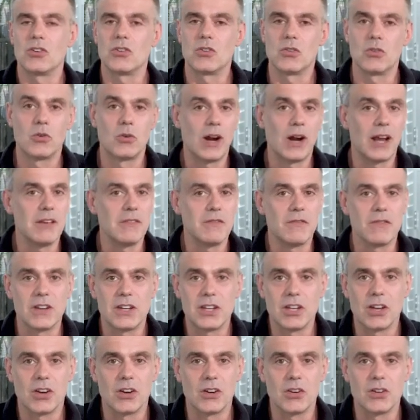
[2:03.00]
great
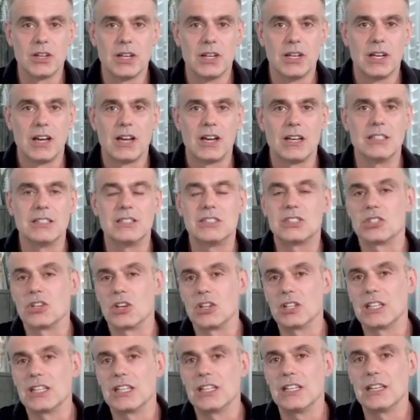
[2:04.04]
video, and
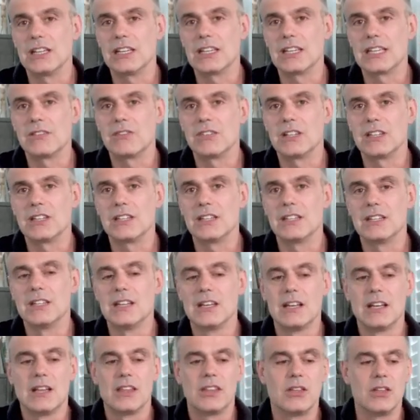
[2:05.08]
certainly given
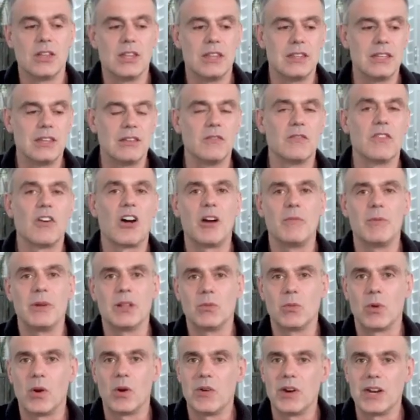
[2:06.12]
the, the
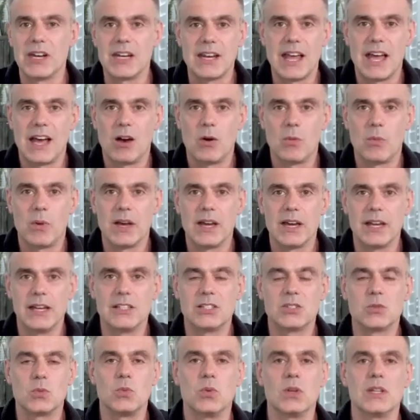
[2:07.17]
environment we're in now where
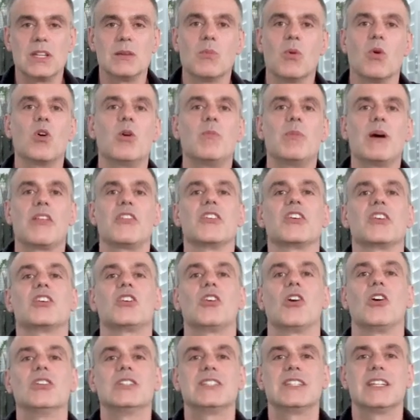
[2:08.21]
it's really more about the
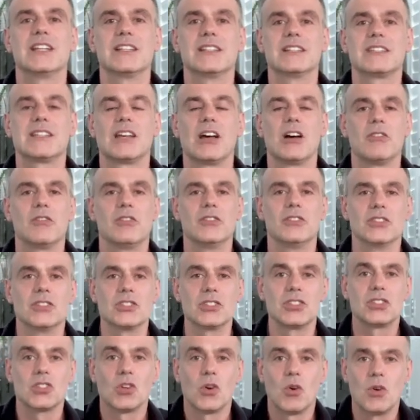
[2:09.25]
content itself and the
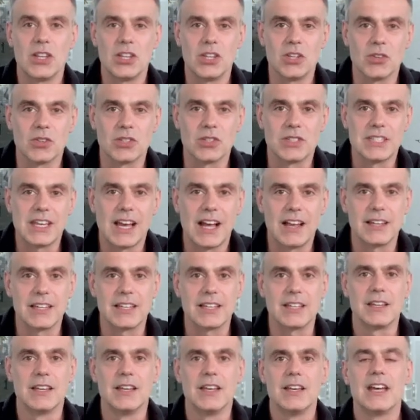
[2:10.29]
story that you're
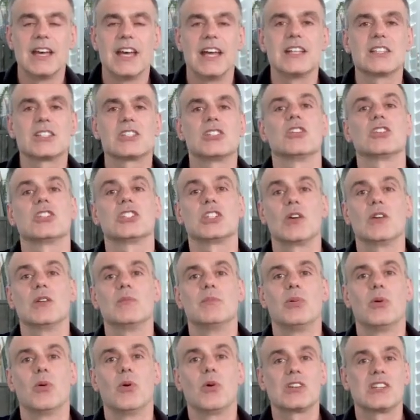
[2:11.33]
telling. It's not so
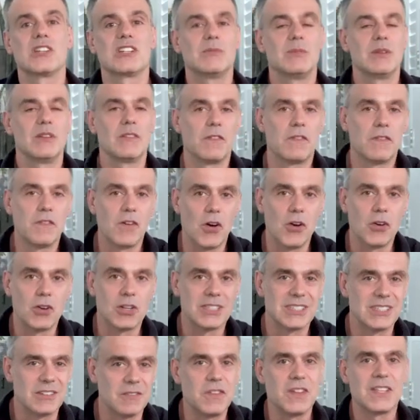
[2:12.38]
important to be
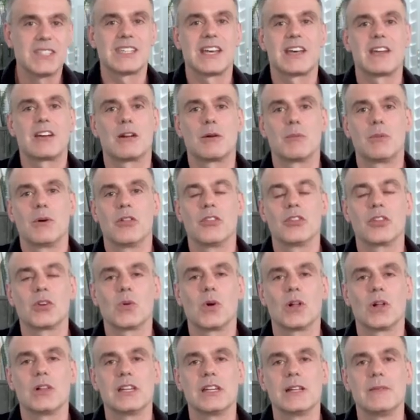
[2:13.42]
focused and fixated upon the
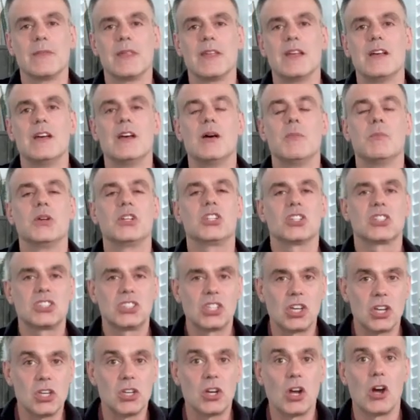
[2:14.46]
quality, but just
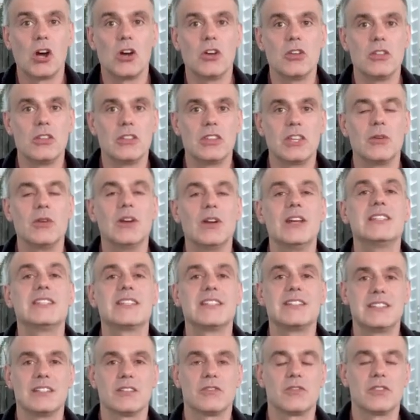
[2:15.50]
so you know, there is a
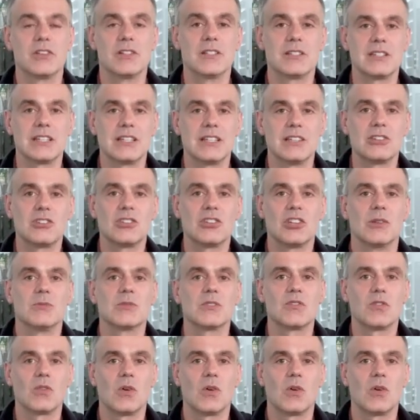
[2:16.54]
difference in terms of